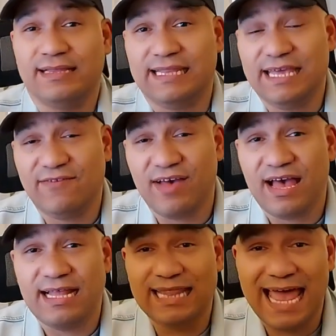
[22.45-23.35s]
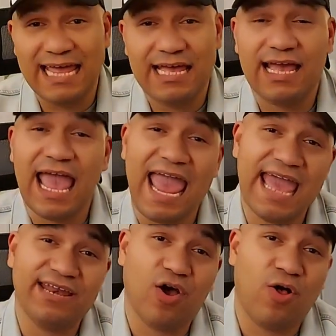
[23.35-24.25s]
leave a like,
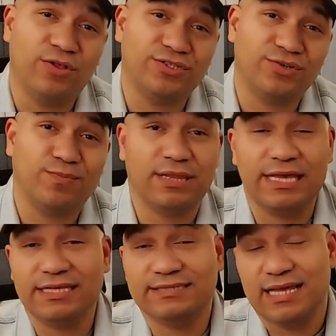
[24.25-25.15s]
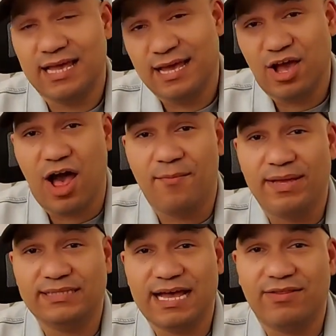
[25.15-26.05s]
and also please
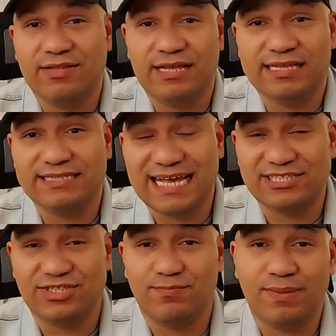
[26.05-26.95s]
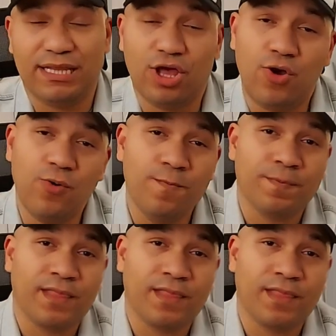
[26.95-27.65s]
comment down in the section below,